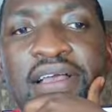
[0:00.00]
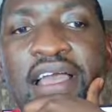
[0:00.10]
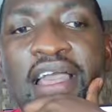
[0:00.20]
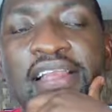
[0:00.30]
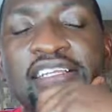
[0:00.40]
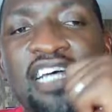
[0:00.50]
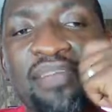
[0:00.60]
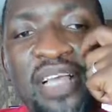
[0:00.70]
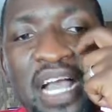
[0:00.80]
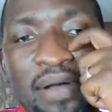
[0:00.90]
and it can
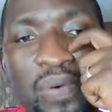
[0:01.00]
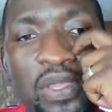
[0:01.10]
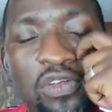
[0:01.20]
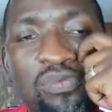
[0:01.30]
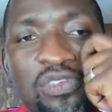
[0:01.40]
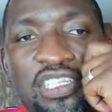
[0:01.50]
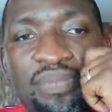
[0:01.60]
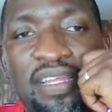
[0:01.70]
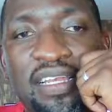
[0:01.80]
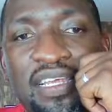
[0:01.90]
become a queen almost
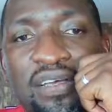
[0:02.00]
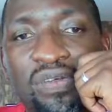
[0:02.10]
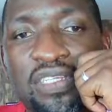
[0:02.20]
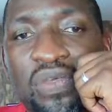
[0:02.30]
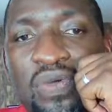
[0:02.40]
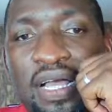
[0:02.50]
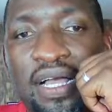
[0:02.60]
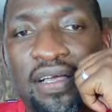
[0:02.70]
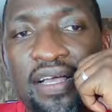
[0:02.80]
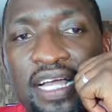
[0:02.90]
immediately, because now you
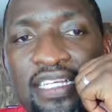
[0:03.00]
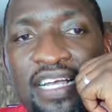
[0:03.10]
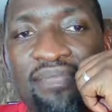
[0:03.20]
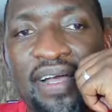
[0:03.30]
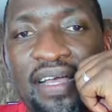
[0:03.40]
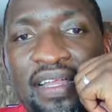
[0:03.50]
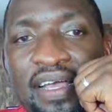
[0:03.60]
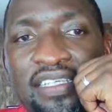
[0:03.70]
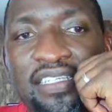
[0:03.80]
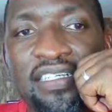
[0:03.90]
can't come back and
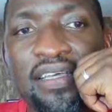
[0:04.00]
catch it.